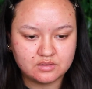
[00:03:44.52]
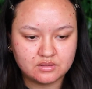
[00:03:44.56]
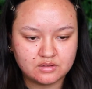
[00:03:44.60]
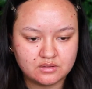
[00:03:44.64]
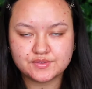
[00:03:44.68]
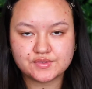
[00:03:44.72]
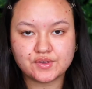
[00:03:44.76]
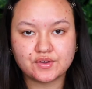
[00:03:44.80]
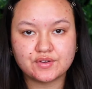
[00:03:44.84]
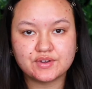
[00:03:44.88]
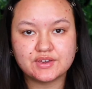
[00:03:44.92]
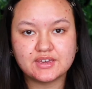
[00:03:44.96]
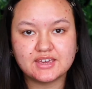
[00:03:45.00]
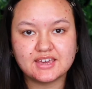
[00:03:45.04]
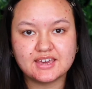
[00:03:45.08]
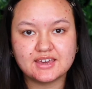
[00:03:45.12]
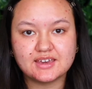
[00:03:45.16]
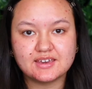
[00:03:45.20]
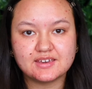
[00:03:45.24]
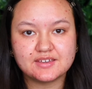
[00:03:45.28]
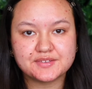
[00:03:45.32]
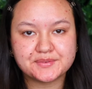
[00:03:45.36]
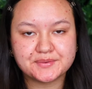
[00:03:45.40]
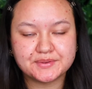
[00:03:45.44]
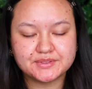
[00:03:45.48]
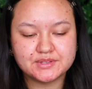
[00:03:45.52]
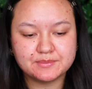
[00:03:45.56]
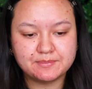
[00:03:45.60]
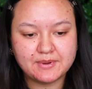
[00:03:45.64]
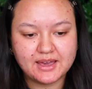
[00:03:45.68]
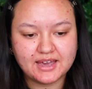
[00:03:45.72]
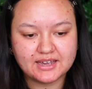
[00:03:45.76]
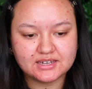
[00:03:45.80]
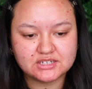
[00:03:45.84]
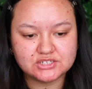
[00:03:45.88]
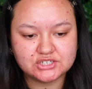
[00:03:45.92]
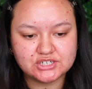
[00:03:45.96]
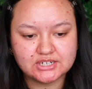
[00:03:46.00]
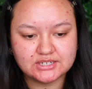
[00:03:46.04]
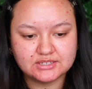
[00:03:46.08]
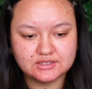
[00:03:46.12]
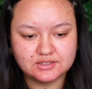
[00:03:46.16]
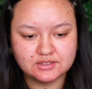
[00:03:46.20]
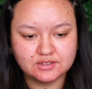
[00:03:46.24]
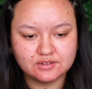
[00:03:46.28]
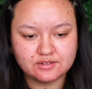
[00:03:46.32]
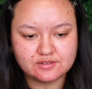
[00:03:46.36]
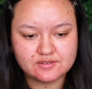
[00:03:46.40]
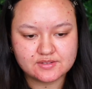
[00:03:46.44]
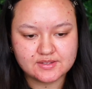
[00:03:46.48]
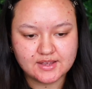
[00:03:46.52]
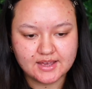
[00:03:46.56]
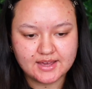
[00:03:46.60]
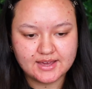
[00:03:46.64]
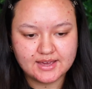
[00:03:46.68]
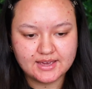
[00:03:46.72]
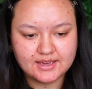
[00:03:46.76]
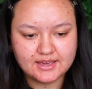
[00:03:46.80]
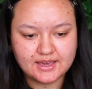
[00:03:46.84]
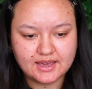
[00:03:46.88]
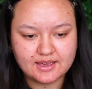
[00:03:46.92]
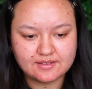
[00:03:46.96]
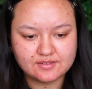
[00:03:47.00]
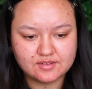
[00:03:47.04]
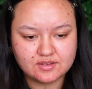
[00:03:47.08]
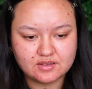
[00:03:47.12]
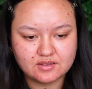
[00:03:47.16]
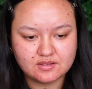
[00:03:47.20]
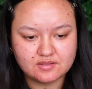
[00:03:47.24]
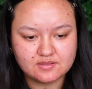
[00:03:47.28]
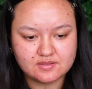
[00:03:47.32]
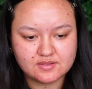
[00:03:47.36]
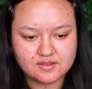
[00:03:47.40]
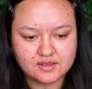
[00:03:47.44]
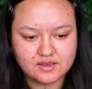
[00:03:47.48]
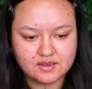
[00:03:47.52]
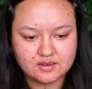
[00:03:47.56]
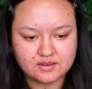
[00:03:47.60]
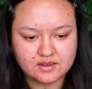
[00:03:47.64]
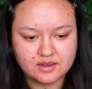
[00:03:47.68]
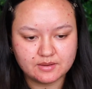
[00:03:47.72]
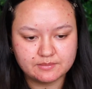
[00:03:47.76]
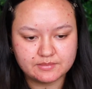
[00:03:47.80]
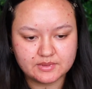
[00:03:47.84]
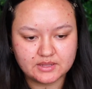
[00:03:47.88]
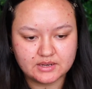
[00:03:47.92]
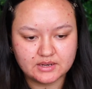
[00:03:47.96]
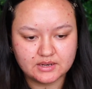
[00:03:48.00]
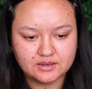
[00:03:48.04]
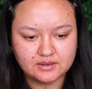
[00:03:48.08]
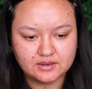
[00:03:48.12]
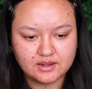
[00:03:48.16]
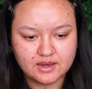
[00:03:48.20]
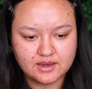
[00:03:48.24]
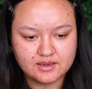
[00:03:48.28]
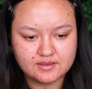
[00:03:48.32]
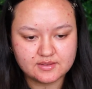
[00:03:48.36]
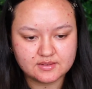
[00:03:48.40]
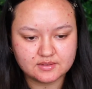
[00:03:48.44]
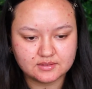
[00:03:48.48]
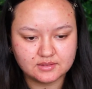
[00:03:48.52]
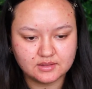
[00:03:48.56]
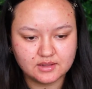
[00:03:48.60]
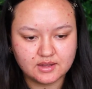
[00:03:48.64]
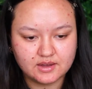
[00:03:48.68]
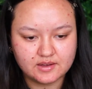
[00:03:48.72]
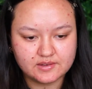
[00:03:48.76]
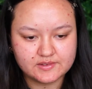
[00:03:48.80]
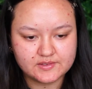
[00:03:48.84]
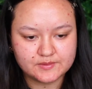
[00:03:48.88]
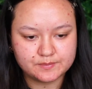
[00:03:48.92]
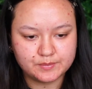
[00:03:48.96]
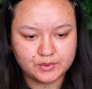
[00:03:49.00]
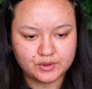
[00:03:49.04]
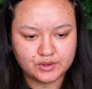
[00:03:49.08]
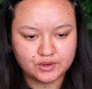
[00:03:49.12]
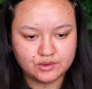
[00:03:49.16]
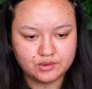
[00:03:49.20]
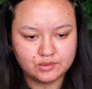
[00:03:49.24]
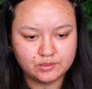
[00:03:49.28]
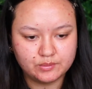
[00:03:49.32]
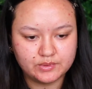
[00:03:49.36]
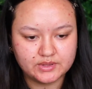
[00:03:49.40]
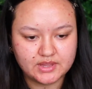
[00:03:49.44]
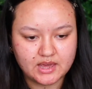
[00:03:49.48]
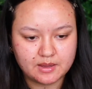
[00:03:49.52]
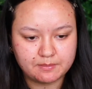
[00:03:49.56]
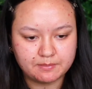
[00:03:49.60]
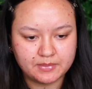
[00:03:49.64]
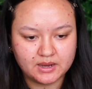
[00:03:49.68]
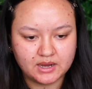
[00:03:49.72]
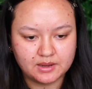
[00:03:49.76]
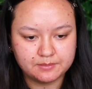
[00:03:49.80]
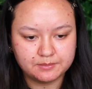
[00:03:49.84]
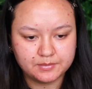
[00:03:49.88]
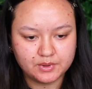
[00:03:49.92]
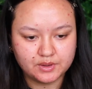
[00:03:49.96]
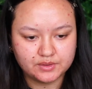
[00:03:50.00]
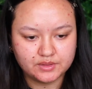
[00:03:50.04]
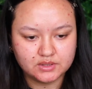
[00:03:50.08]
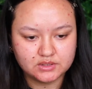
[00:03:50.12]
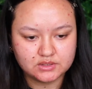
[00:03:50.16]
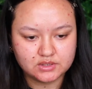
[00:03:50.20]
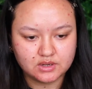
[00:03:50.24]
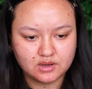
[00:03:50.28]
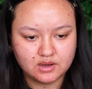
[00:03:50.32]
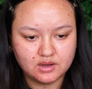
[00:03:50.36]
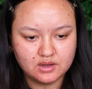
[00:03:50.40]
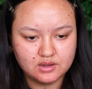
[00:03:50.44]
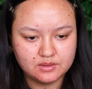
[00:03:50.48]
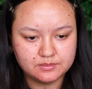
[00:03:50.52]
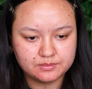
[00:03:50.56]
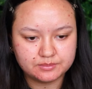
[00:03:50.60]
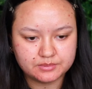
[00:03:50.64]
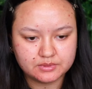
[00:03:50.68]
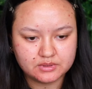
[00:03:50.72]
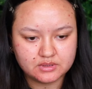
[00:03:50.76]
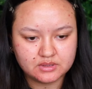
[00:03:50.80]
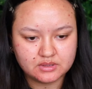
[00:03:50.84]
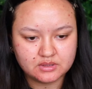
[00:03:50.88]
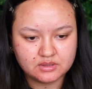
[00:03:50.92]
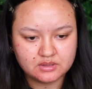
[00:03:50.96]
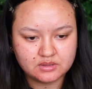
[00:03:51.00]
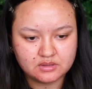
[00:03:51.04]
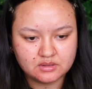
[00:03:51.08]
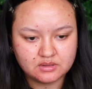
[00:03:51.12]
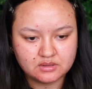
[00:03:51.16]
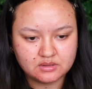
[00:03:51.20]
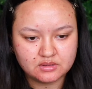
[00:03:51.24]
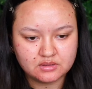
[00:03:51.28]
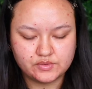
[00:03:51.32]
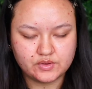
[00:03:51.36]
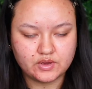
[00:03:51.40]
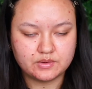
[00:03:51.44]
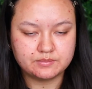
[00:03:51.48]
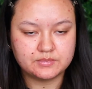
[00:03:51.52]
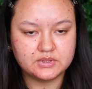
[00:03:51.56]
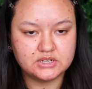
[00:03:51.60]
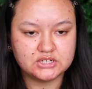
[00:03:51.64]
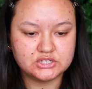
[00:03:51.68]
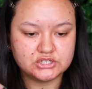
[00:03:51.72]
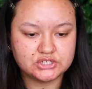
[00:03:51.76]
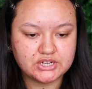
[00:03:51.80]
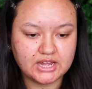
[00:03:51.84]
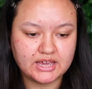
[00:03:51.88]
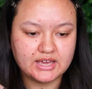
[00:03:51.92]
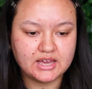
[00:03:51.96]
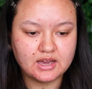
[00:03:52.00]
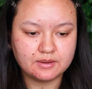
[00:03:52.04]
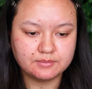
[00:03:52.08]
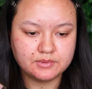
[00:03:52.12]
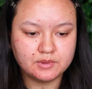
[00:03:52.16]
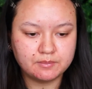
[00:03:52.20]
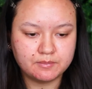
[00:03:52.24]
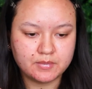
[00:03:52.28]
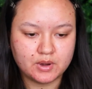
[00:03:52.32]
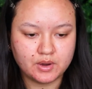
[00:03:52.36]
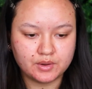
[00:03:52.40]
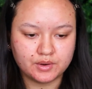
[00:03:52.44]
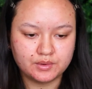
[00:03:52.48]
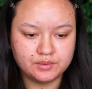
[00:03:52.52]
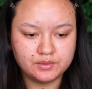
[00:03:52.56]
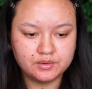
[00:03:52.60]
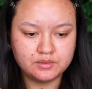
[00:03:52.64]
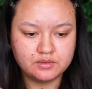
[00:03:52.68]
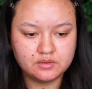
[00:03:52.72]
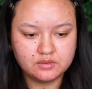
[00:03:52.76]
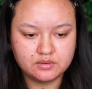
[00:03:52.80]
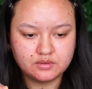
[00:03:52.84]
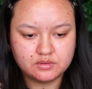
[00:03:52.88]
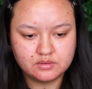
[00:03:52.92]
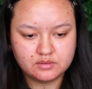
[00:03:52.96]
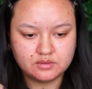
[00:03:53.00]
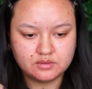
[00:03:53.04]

So here is what the packaging looks like. As you can see, it comes in a nice glass bottle with a pump on the top. So I'm going to shake up the bottle